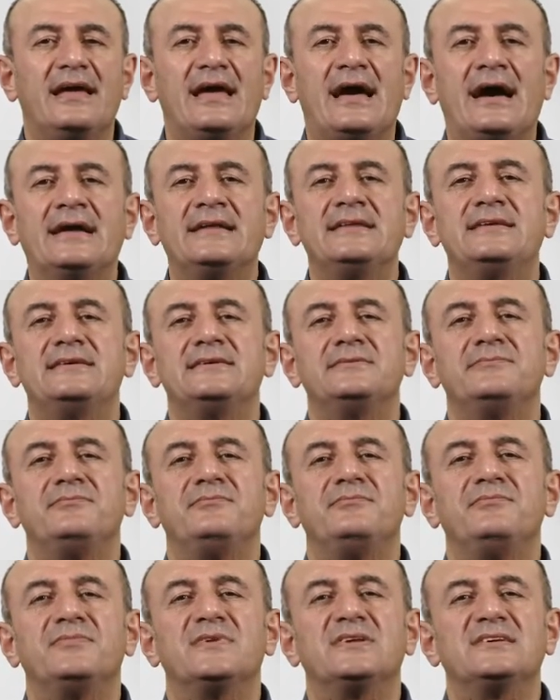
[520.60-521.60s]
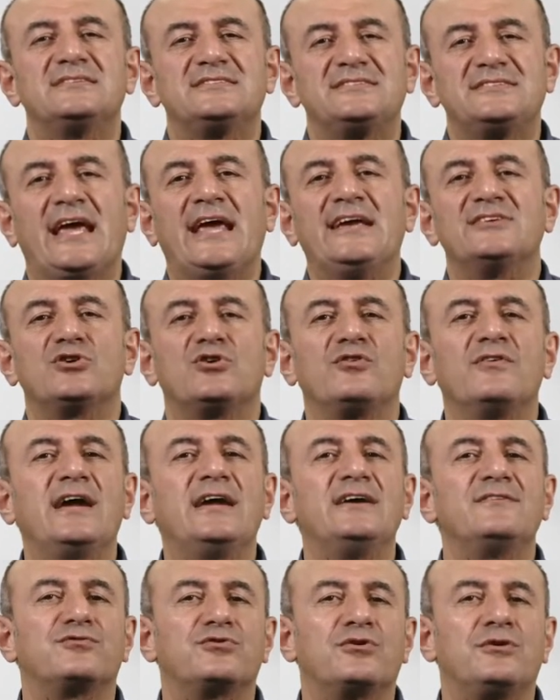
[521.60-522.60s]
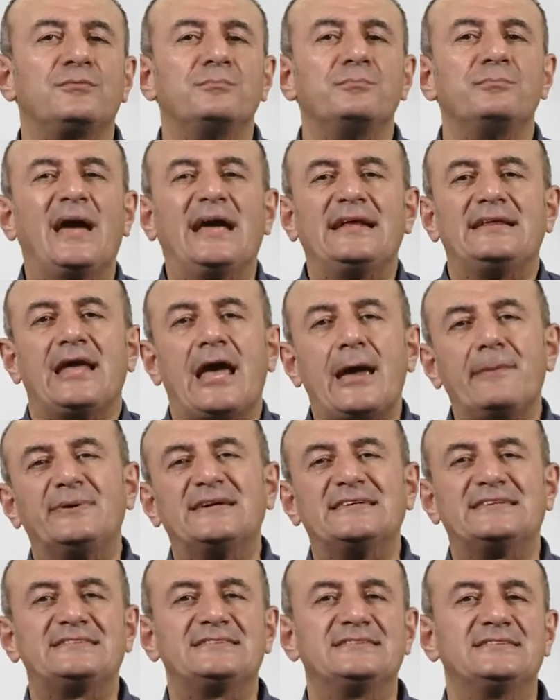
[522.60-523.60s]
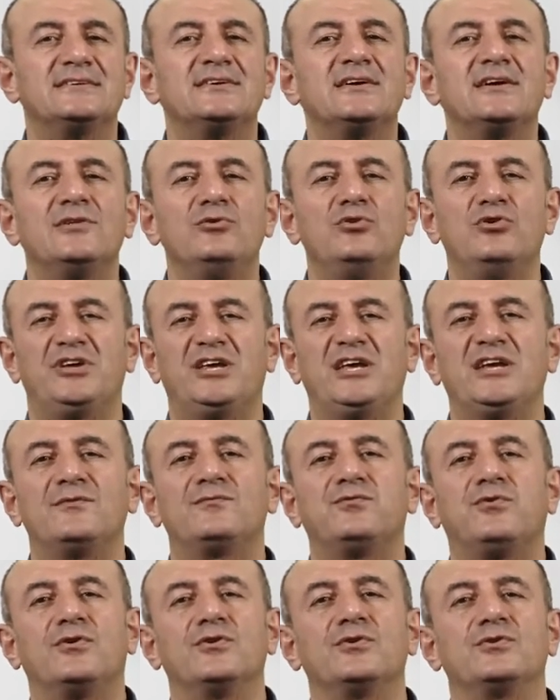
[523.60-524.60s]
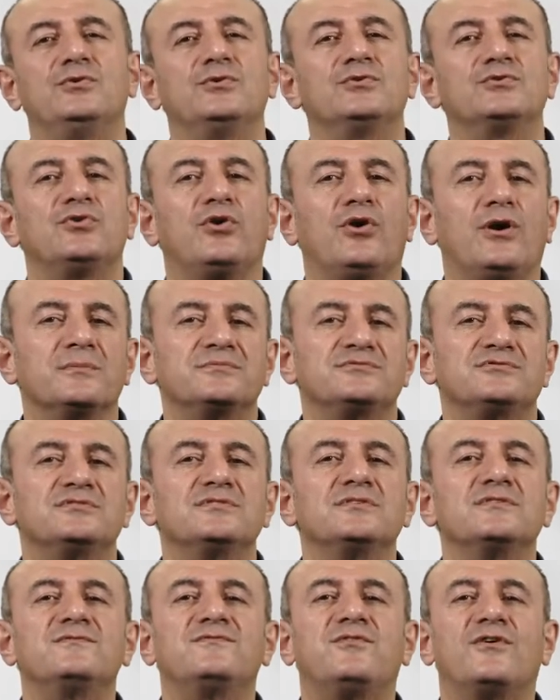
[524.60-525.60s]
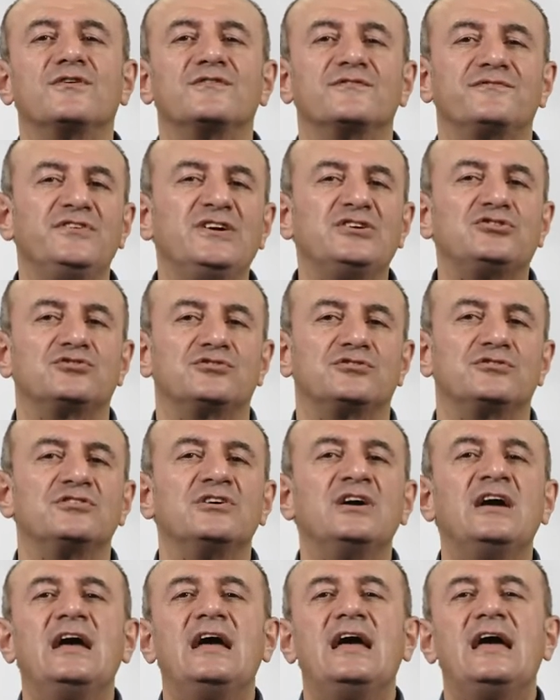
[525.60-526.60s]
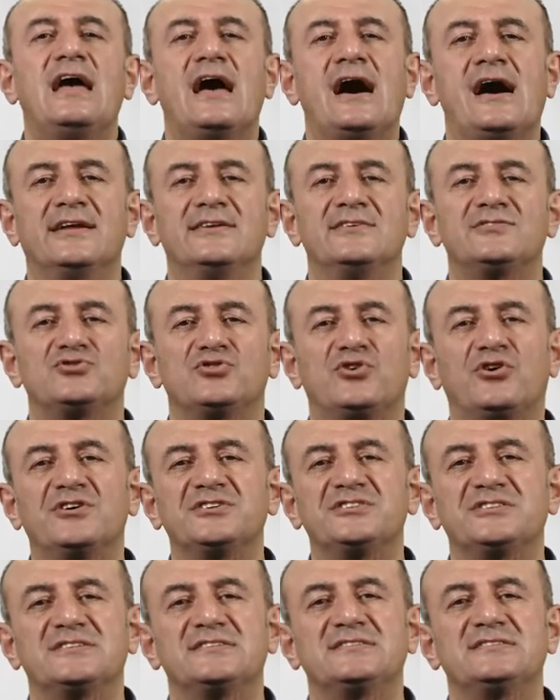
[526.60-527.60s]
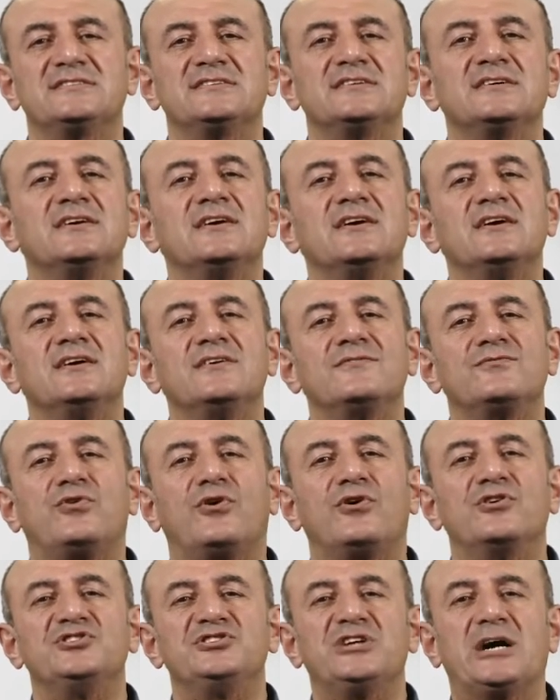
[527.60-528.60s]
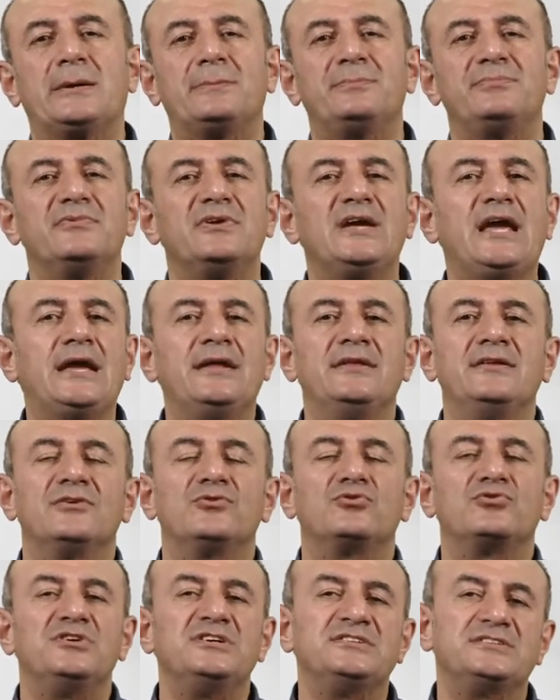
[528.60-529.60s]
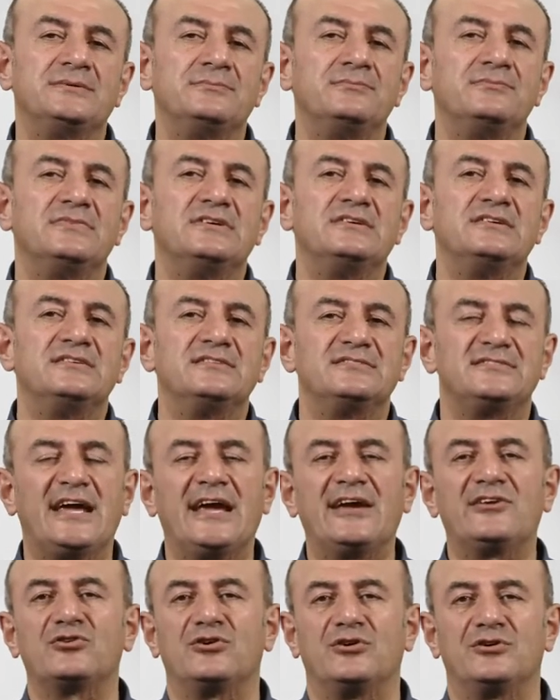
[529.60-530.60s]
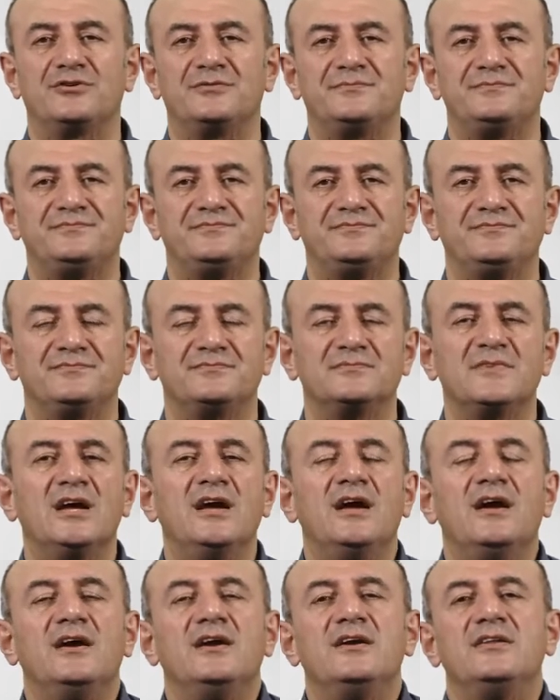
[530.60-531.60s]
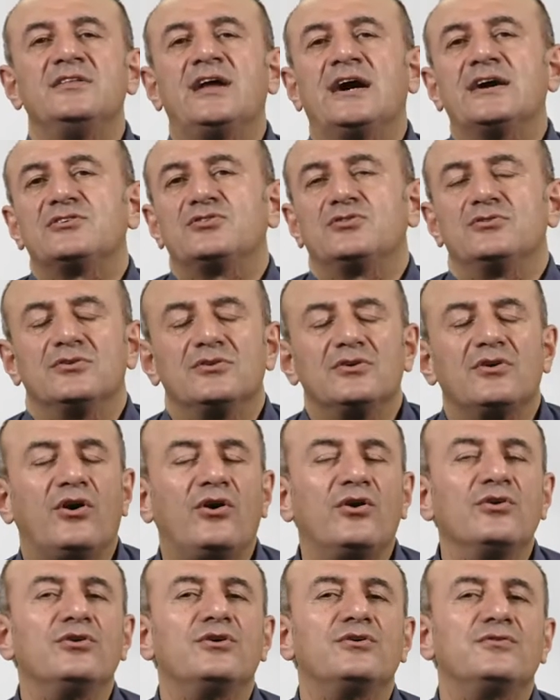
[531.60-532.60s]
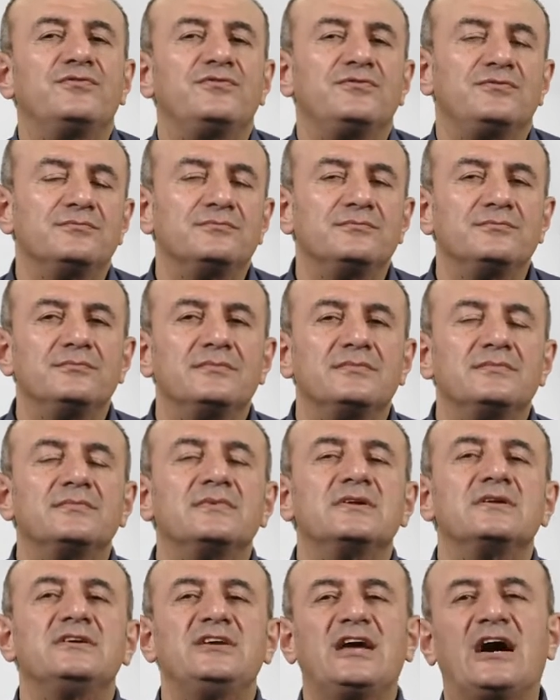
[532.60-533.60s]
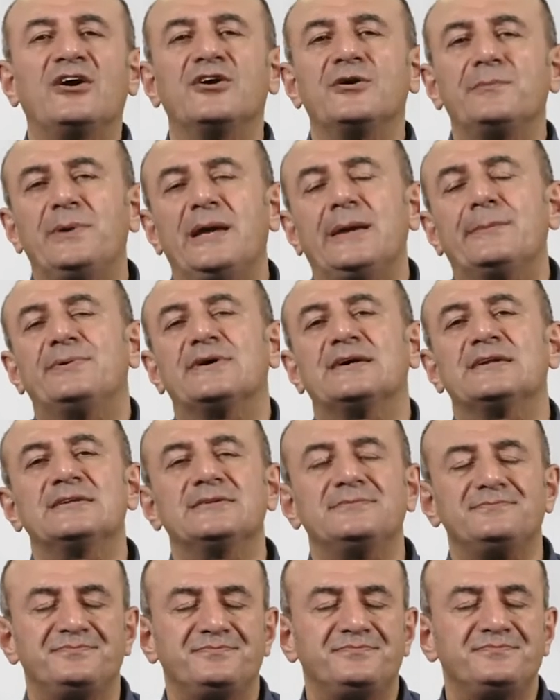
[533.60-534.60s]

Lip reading: and stays away from bad habits, looking for good hopes for future, and searches for job in tourism sector. Not all of young people